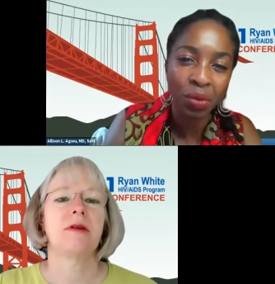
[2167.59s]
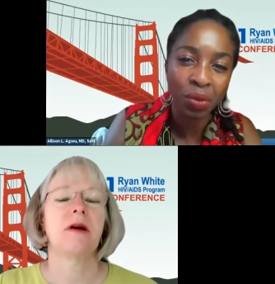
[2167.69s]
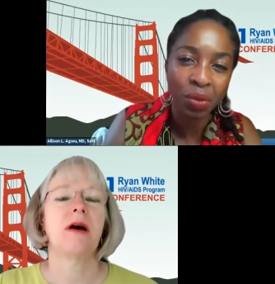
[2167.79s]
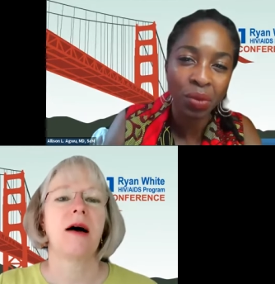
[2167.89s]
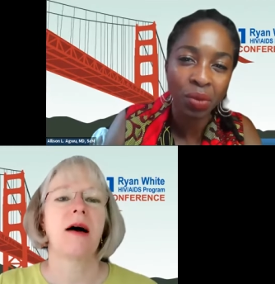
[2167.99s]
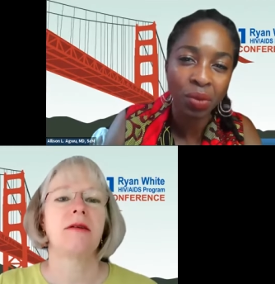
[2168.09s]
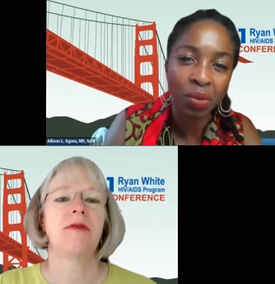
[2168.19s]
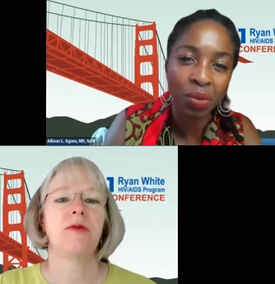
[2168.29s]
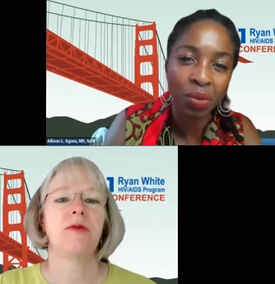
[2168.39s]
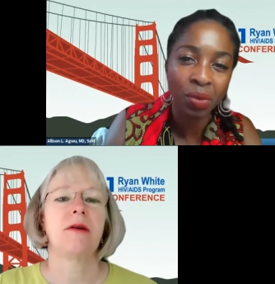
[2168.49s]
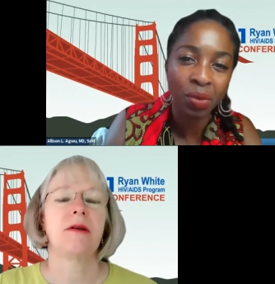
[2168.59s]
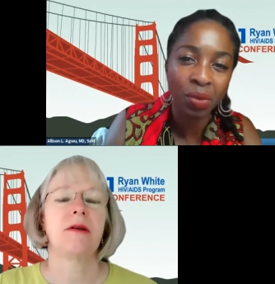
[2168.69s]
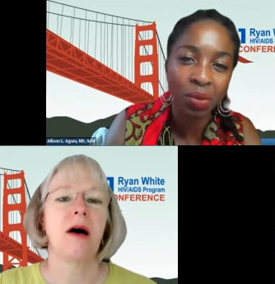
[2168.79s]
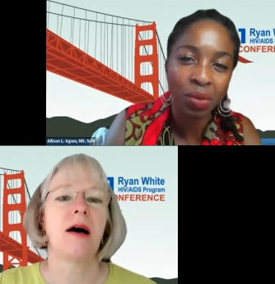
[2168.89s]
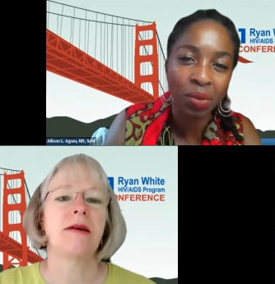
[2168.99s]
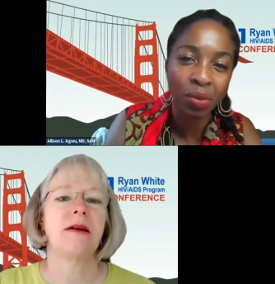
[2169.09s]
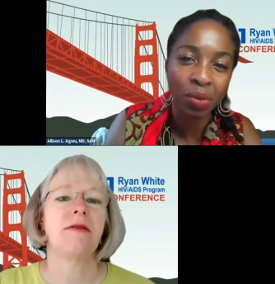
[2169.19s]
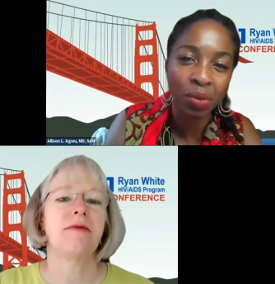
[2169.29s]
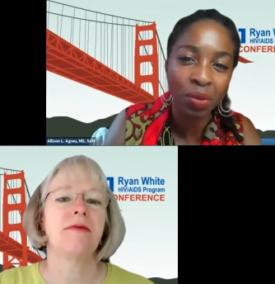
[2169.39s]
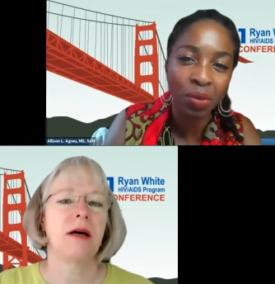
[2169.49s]
Speaker 1: a cognitive, a
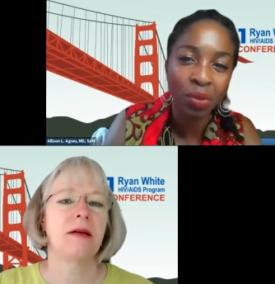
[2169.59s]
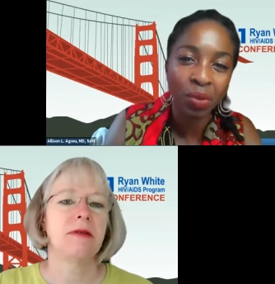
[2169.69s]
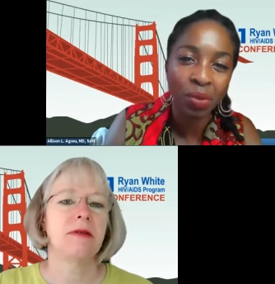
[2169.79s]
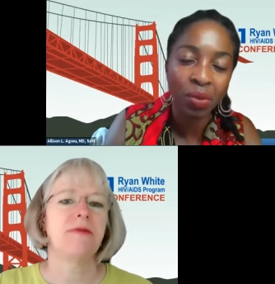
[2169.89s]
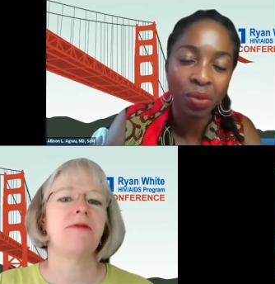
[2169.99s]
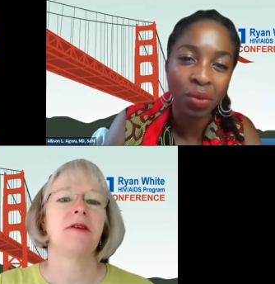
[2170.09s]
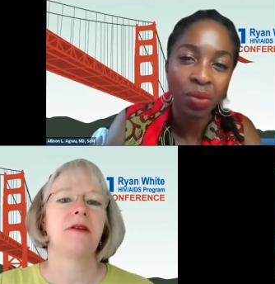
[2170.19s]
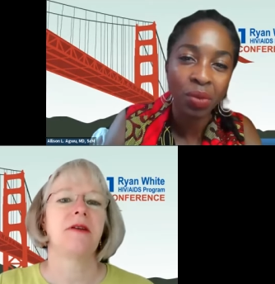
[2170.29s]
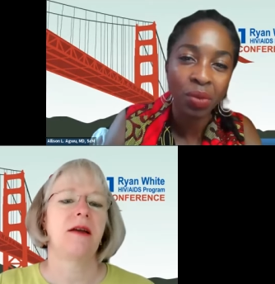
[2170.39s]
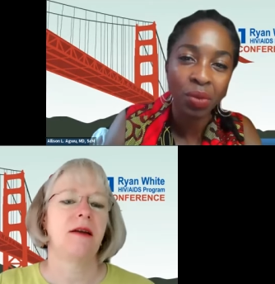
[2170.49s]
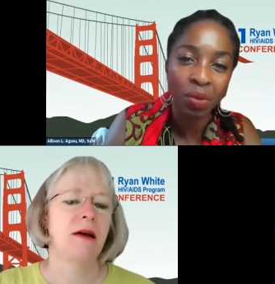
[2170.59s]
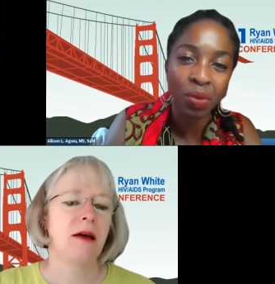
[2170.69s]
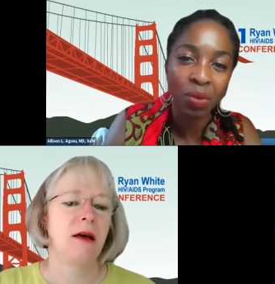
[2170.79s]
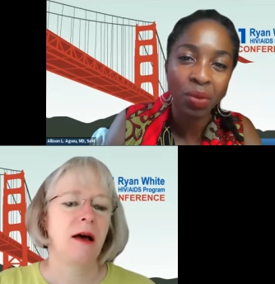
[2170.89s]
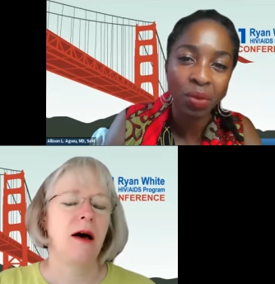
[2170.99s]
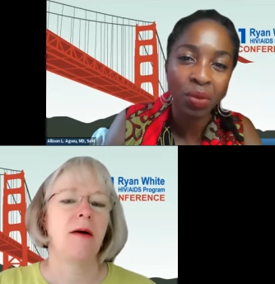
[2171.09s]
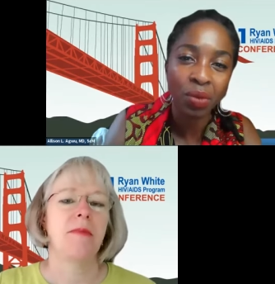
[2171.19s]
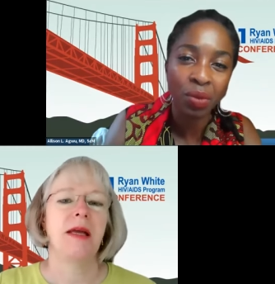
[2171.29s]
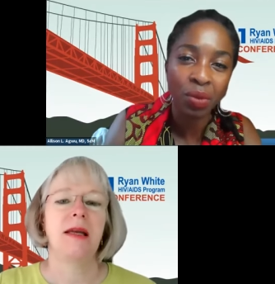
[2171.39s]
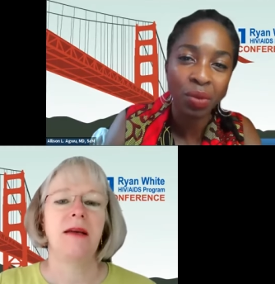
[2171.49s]
cognitive uh, difference that uh,
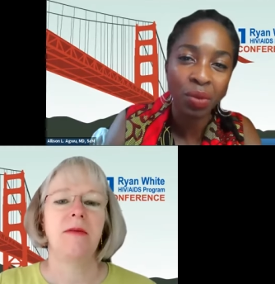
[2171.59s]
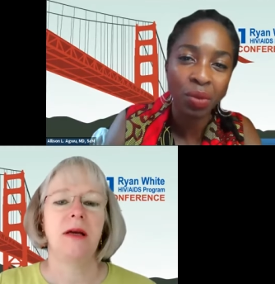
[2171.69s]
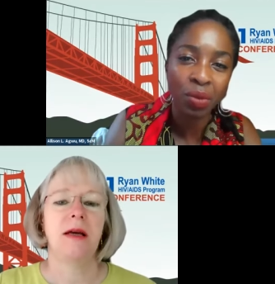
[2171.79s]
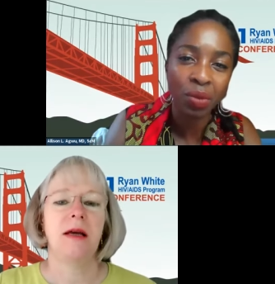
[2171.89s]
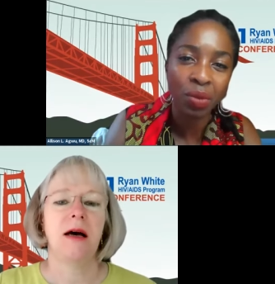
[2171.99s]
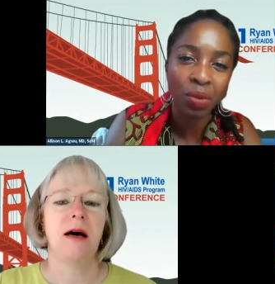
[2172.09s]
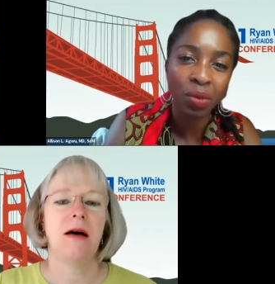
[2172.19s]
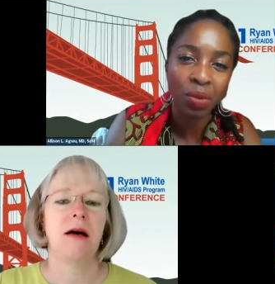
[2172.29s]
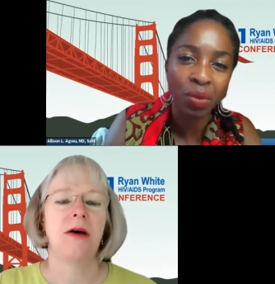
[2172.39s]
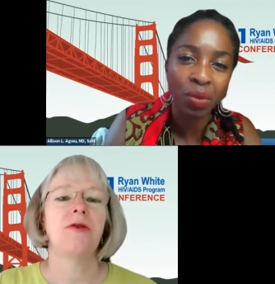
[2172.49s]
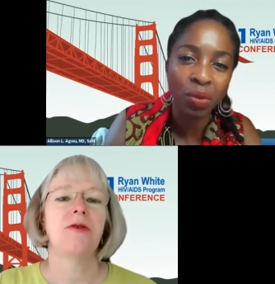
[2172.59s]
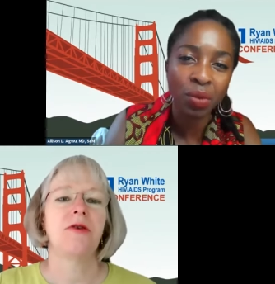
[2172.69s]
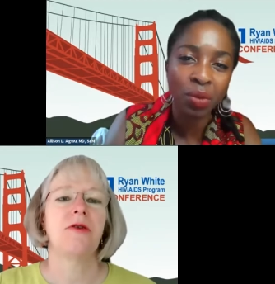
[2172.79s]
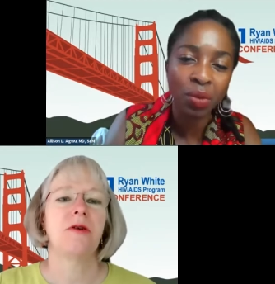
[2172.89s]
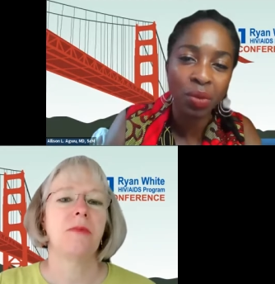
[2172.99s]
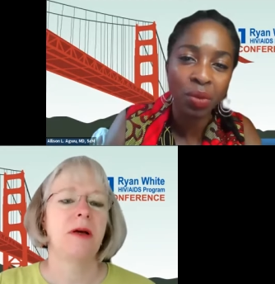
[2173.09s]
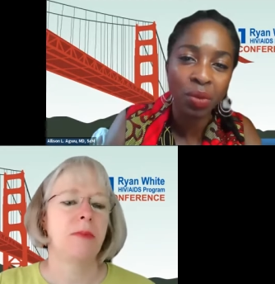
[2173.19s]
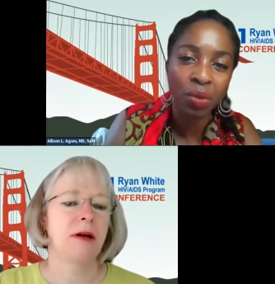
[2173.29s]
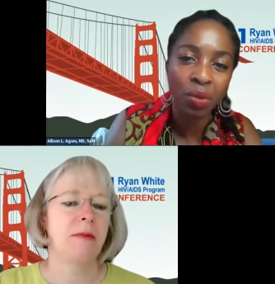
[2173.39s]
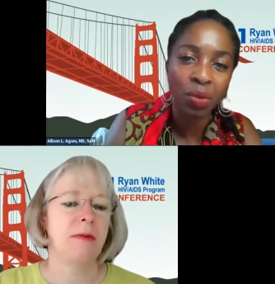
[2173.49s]
may need to be uh, understood so
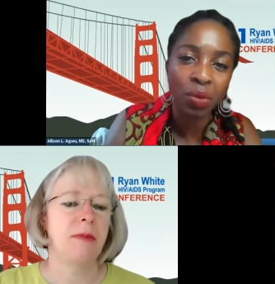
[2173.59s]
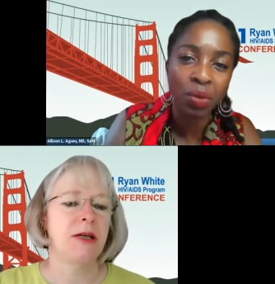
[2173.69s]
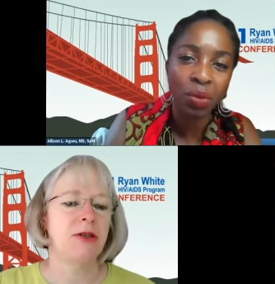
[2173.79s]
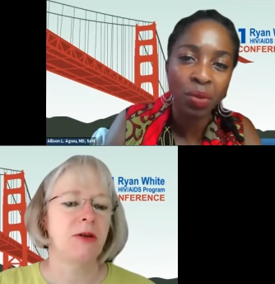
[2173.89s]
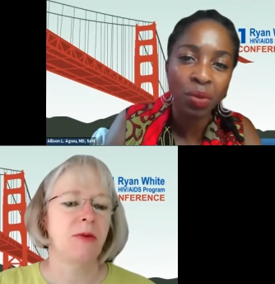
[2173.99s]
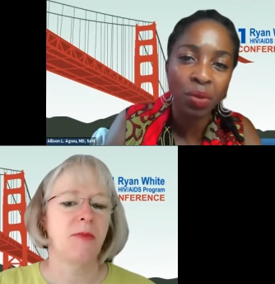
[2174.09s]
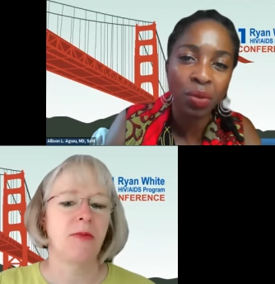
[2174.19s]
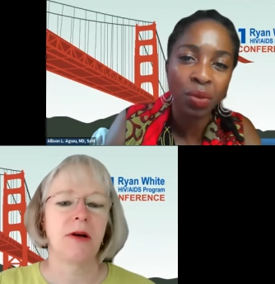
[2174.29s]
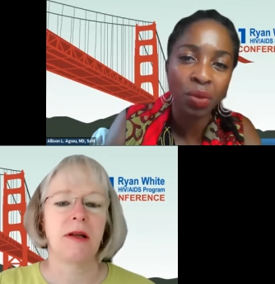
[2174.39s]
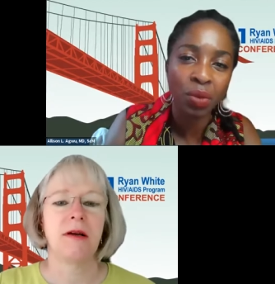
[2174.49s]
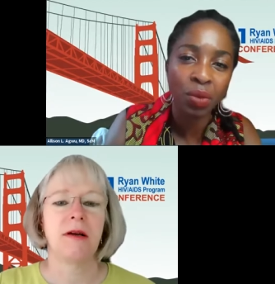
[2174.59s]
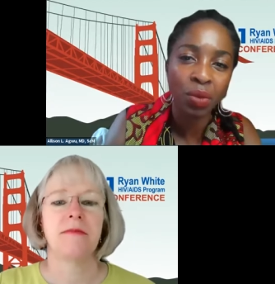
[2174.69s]
people can be managed appropriately?